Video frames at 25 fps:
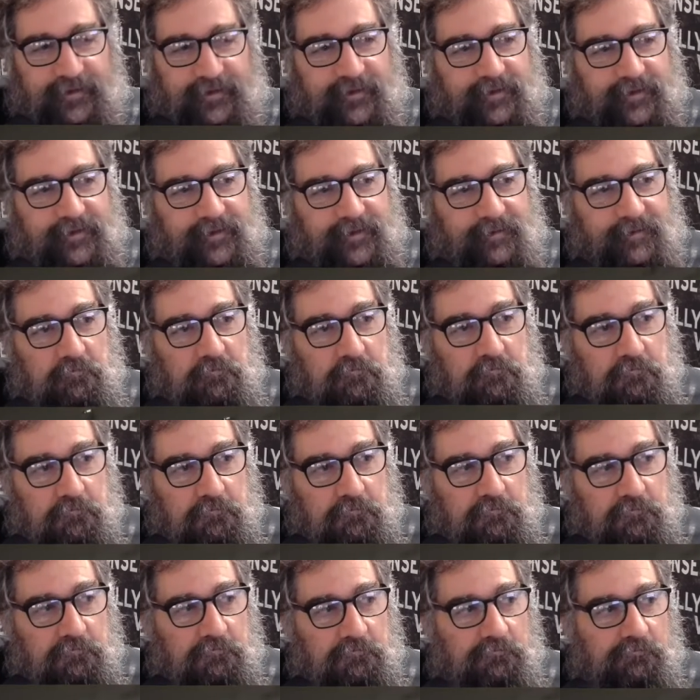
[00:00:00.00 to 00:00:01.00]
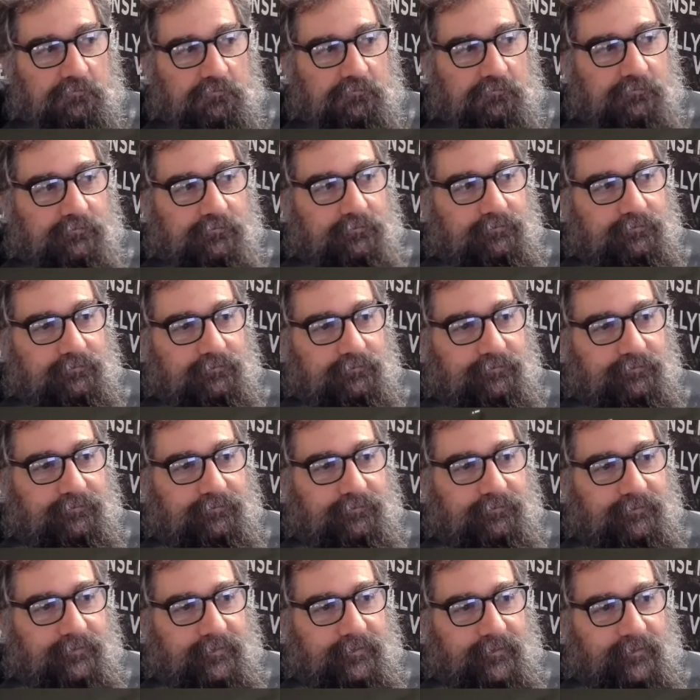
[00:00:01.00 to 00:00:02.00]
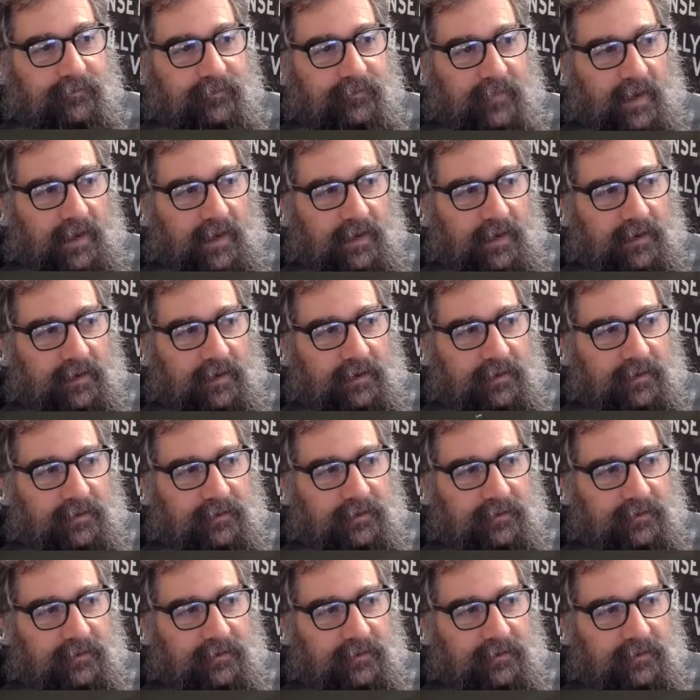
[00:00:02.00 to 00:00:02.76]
Nothing is said.